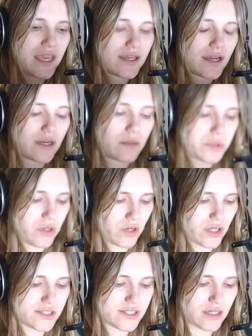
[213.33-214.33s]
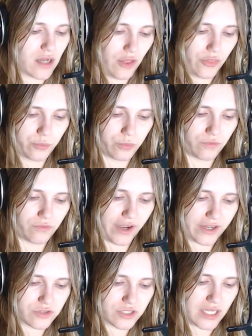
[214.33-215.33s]
make an appearance in other Rune
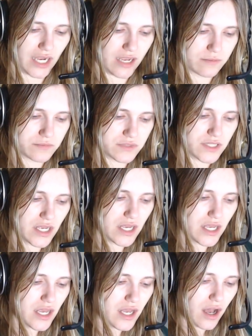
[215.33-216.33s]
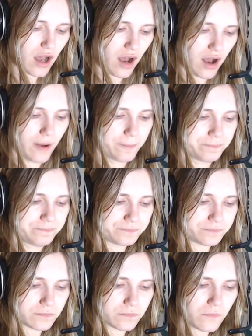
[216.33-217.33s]
Factory games.
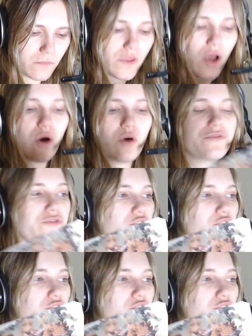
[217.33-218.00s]
Oh,